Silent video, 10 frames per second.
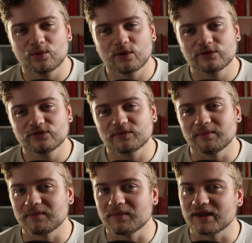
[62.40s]
won't
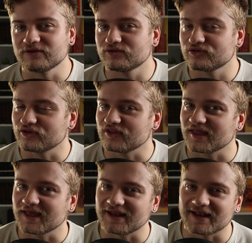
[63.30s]
mention
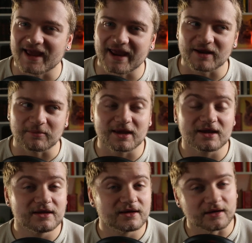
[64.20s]
their name
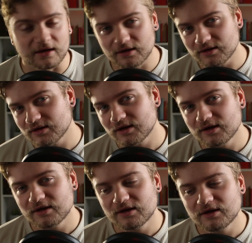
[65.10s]
here,
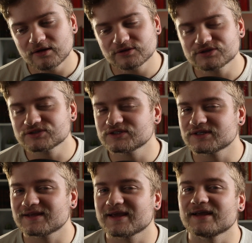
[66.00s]
just
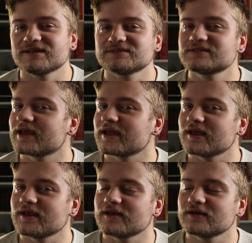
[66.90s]
in case
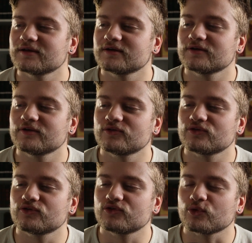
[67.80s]
they
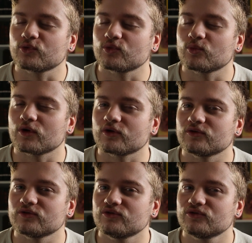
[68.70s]
don't
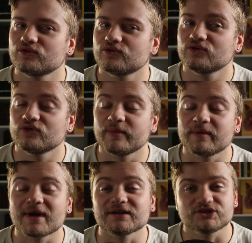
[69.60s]
want to be
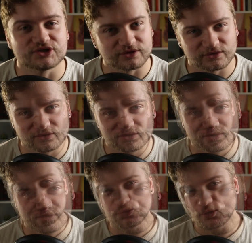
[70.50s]
mentioned,
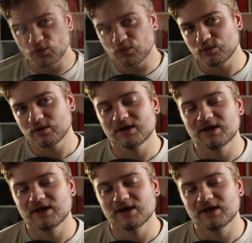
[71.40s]
though